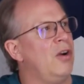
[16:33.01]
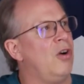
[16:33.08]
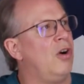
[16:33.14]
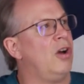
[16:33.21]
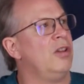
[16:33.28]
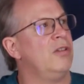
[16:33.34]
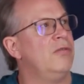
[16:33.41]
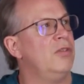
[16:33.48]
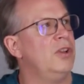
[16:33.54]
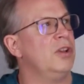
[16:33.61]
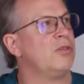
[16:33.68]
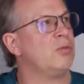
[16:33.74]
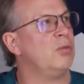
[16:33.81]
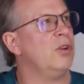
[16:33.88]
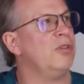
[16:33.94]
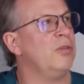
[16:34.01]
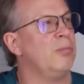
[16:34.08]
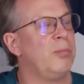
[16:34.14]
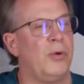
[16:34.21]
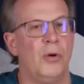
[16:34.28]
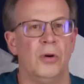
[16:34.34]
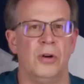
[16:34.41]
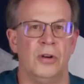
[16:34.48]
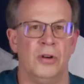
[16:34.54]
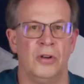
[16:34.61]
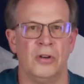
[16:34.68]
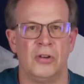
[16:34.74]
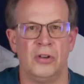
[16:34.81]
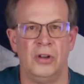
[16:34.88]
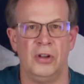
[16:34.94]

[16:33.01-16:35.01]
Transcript: all of this was important